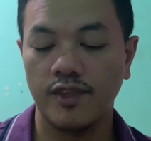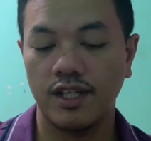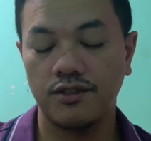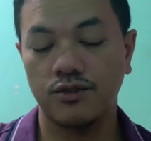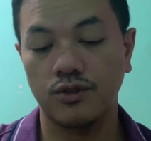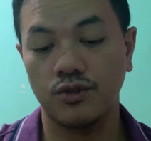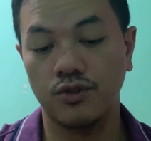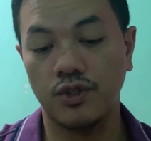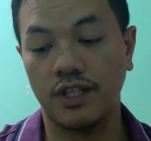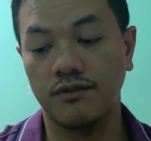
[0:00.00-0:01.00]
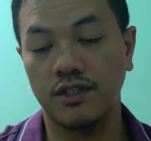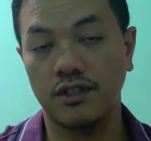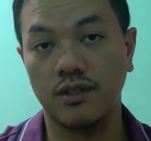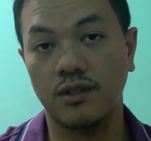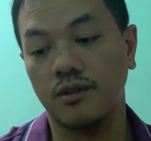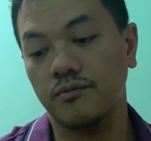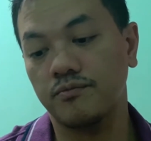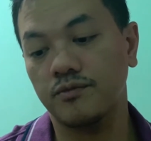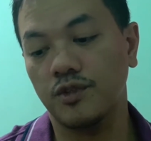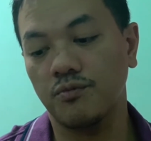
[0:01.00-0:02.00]
So you have the
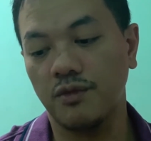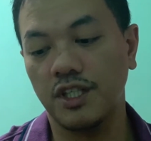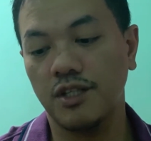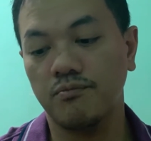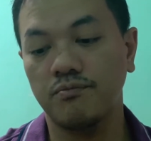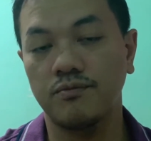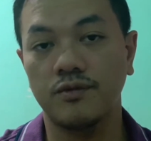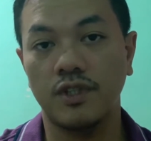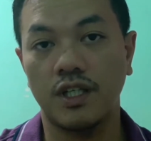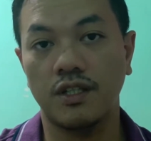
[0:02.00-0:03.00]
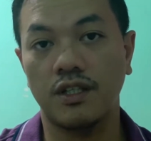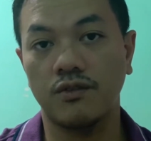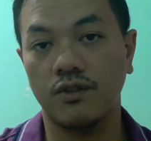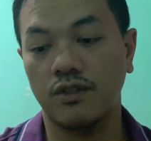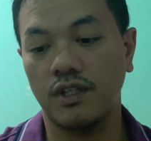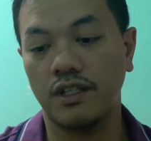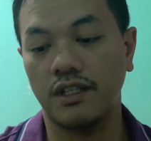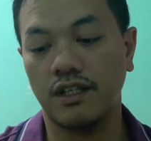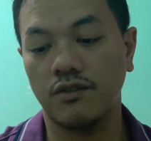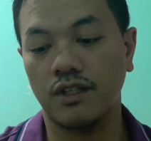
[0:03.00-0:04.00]
medium, and then you
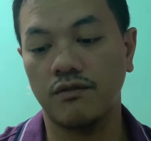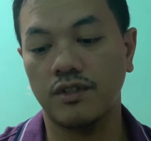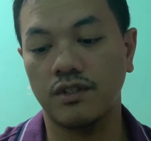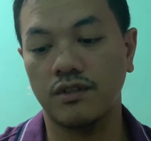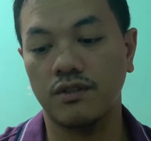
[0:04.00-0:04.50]
have the